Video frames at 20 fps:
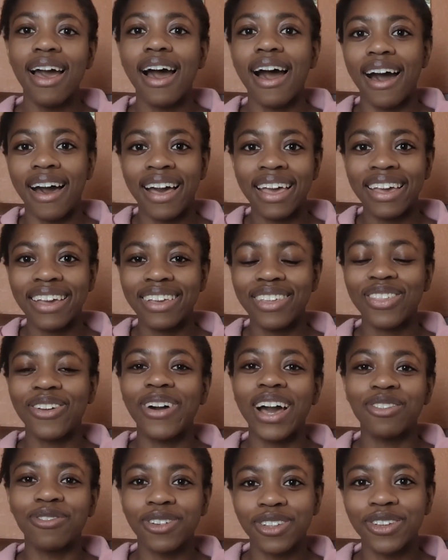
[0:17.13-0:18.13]
I
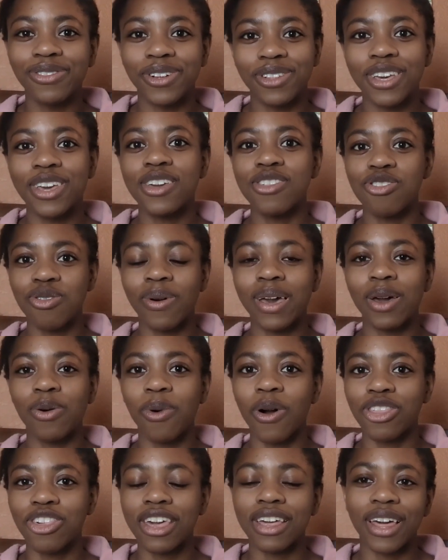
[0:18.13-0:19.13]
really, really enjoy
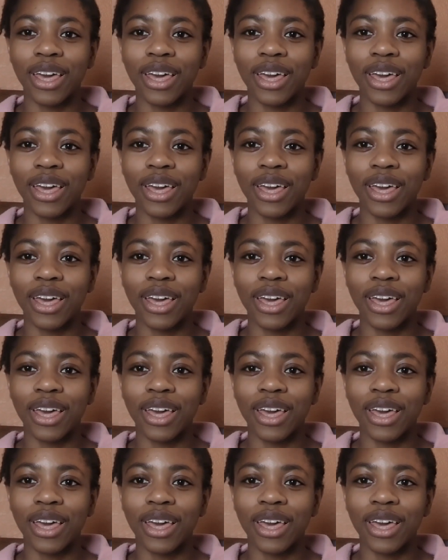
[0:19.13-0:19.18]
watching